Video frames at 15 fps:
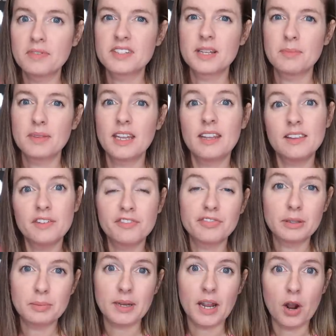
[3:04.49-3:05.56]
of something and then
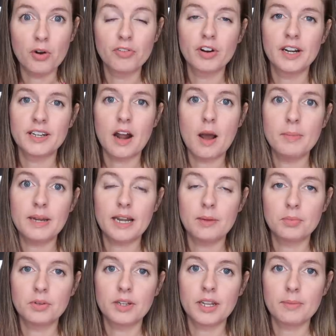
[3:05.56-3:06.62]
flipping over and not being
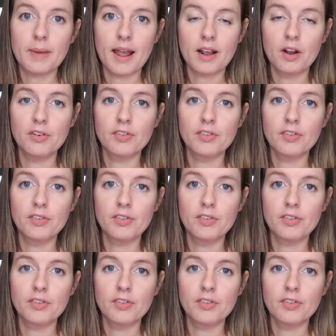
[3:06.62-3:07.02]
able to get back